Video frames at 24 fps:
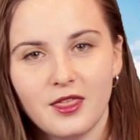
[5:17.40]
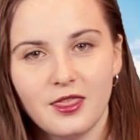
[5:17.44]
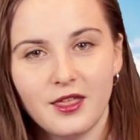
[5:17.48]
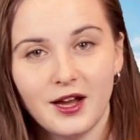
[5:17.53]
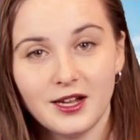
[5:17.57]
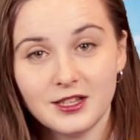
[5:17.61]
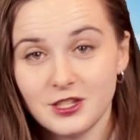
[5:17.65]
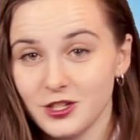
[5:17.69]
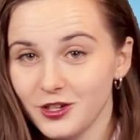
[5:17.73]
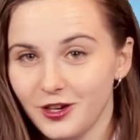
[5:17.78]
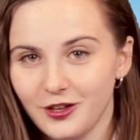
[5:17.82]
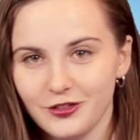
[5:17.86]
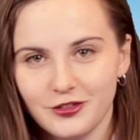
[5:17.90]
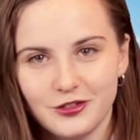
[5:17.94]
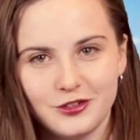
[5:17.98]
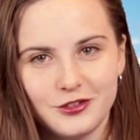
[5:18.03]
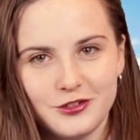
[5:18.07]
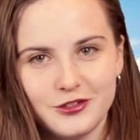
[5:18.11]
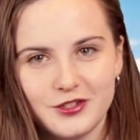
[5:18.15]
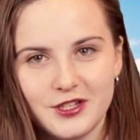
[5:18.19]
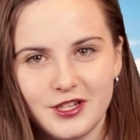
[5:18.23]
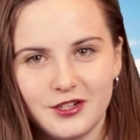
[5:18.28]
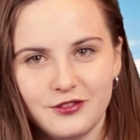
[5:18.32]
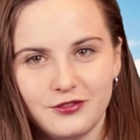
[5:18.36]
That's all the
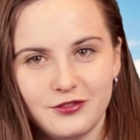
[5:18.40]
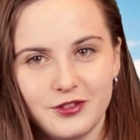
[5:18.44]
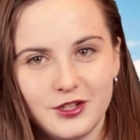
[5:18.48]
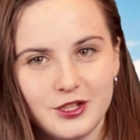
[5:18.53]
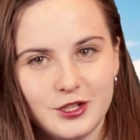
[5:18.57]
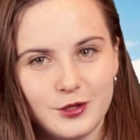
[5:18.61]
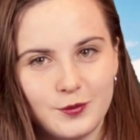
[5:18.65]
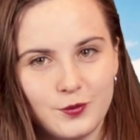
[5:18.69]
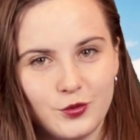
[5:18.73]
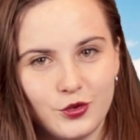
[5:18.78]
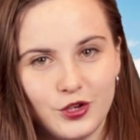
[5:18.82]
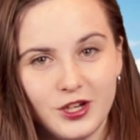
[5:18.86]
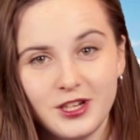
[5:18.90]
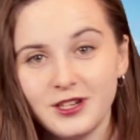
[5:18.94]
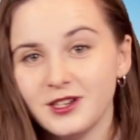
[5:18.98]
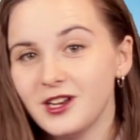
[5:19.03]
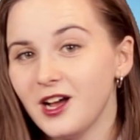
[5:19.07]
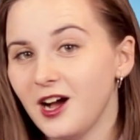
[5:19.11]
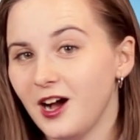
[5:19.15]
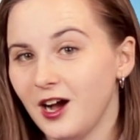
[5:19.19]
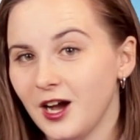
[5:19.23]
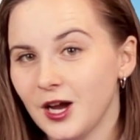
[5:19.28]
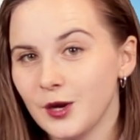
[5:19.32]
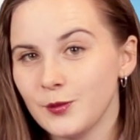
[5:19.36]
news on Fit to Print.
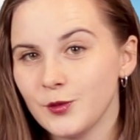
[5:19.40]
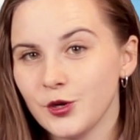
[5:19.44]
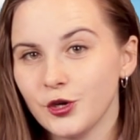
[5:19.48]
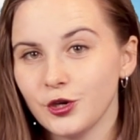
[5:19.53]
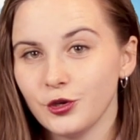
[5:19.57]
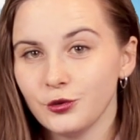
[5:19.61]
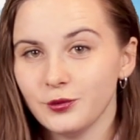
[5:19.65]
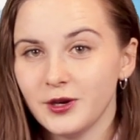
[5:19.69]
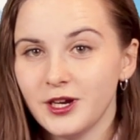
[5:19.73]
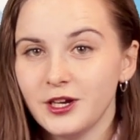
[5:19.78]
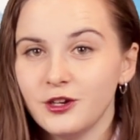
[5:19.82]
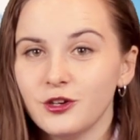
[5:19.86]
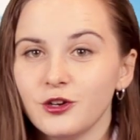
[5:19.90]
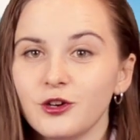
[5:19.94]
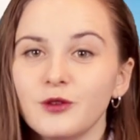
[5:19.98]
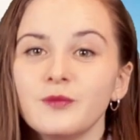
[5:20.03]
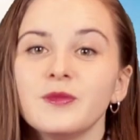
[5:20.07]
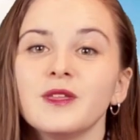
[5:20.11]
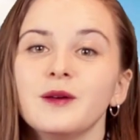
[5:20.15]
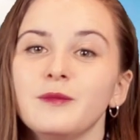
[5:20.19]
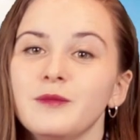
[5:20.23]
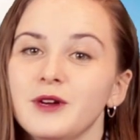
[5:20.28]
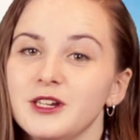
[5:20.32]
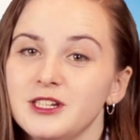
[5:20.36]
I'm Ariel Ranker,
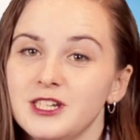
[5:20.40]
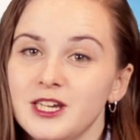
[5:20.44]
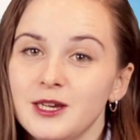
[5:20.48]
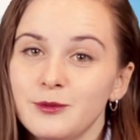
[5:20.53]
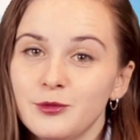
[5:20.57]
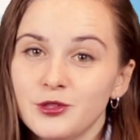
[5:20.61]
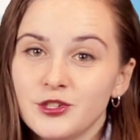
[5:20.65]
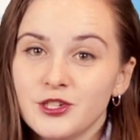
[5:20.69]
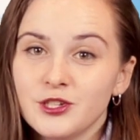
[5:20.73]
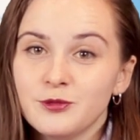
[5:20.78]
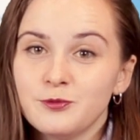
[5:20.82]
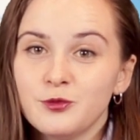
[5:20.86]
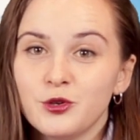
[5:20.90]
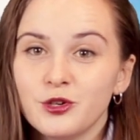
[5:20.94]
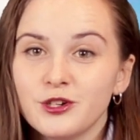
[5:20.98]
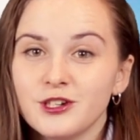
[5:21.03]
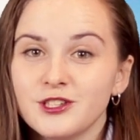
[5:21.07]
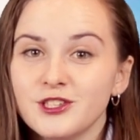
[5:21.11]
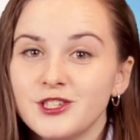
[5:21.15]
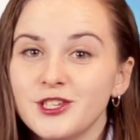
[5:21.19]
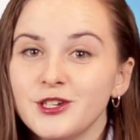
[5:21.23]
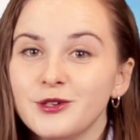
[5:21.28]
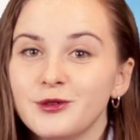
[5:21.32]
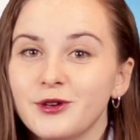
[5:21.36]
my table's as bored
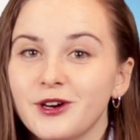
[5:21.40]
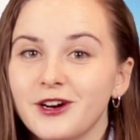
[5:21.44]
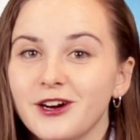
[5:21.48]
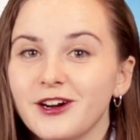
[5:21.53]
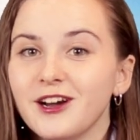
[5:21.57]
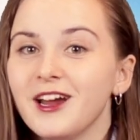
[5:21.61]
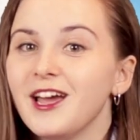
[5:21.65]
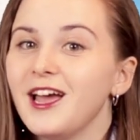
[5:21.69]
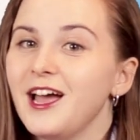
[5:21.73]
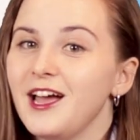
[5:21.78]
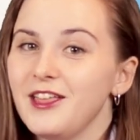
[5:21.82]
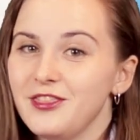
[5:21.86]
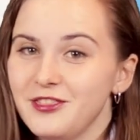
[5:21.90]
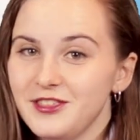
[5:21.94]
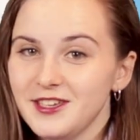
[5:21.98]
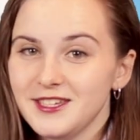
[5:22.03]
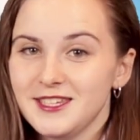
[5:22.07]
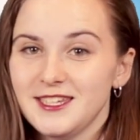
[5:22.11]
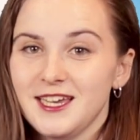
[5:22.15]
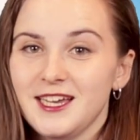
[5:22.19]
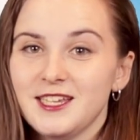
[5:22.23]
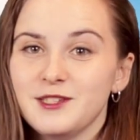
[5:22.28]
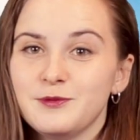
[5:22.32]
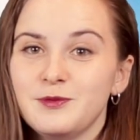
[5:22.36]
as you are, and
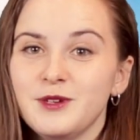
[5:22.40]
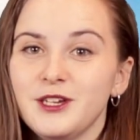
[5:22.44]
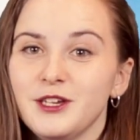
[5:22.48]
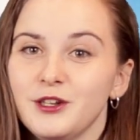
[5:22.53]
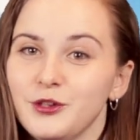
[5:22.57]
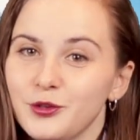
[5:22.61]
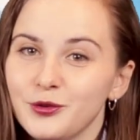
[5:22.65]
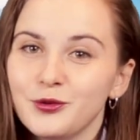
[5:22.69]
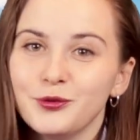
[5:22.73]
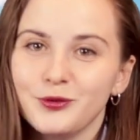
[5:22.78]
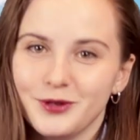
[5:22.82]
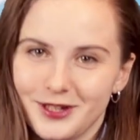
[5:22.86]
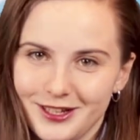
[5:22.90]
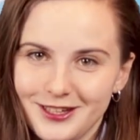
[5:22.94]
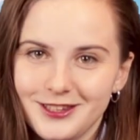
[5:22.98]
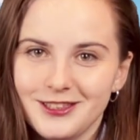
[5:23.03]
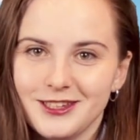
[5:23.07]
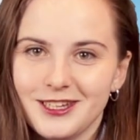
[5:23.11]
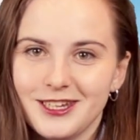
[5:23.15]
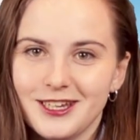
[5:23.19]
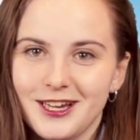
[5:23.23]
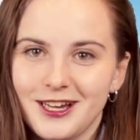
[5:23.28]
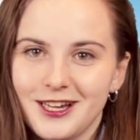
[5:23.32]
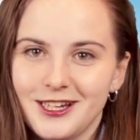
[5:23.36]
this has been Real
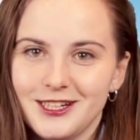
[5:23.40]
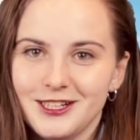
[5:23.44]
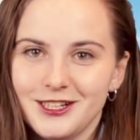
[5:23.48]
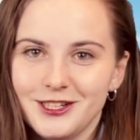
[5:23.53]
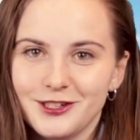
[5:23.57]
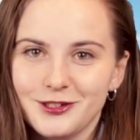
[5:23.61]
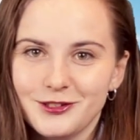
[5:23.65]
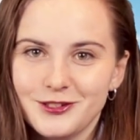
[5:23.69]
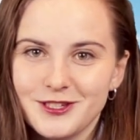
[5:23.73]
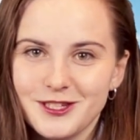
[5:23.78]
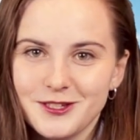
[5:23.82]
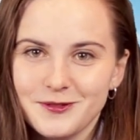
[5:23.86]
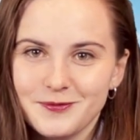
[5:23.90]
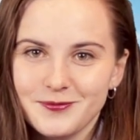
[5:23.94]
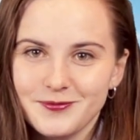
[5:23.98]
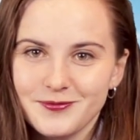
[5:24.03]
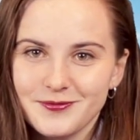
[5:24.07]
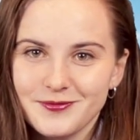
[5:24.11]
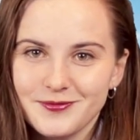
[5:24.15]
Lehigh News.